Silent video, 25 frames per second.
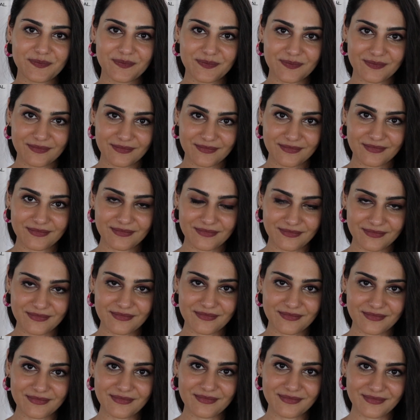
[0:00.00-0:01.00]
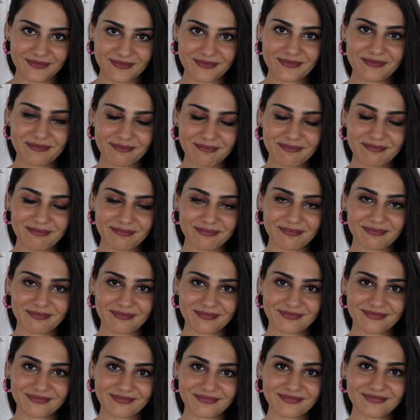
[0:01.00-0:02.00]

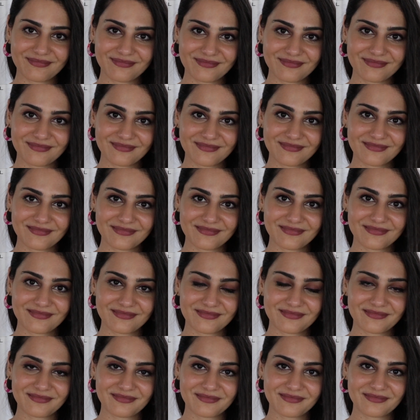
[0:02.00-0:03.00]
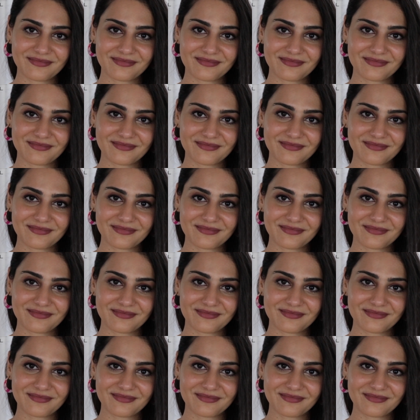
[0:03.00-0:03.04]
The person shown says nothing.